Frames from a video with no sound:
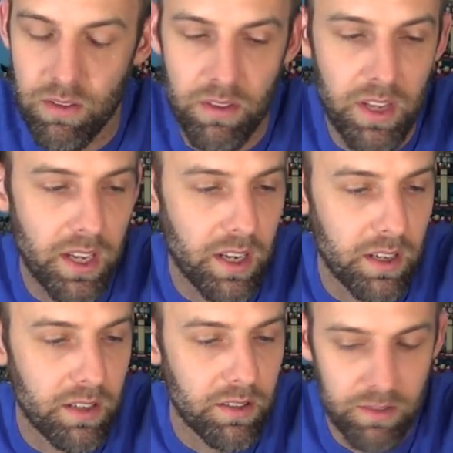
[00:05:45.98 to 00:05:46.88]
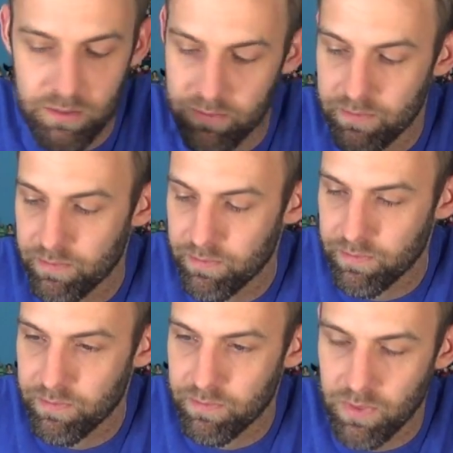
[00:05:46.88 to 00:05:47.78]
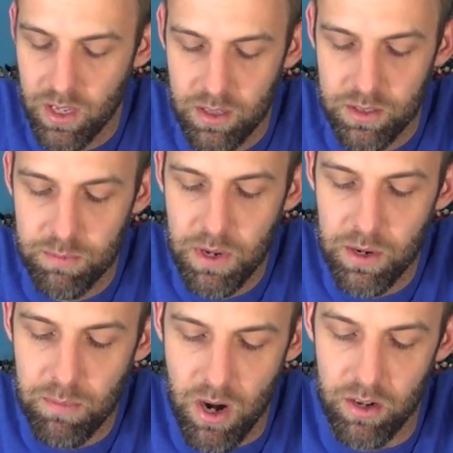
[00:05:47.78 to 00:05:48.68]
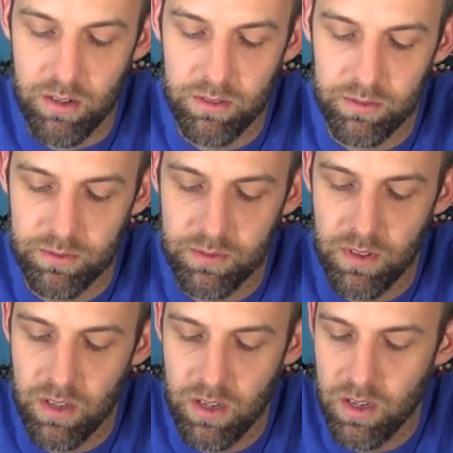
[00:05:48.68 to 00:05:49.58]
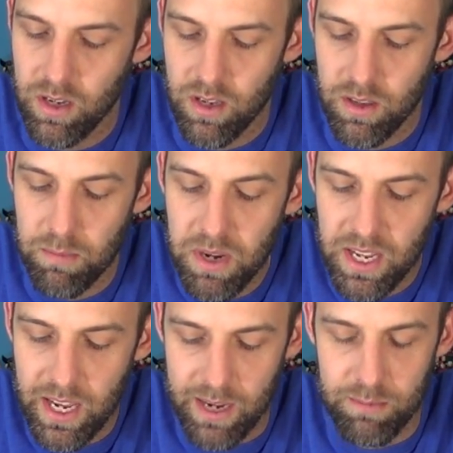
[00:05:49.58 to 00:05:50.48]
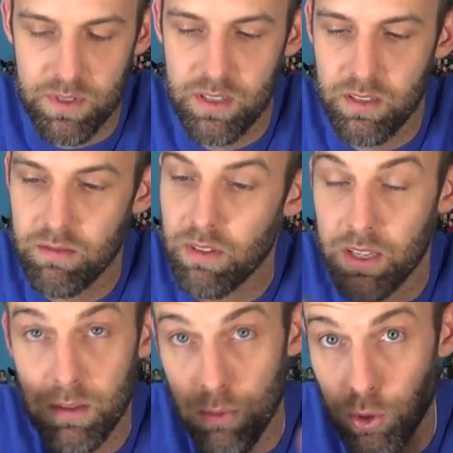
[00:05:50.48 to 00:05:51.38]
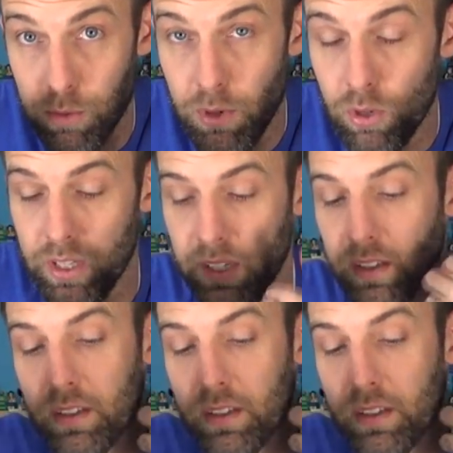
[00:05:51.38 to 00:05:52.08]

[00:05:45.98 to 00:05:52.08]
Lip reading: the speeder part, the mini games, like the Boulder Bowling.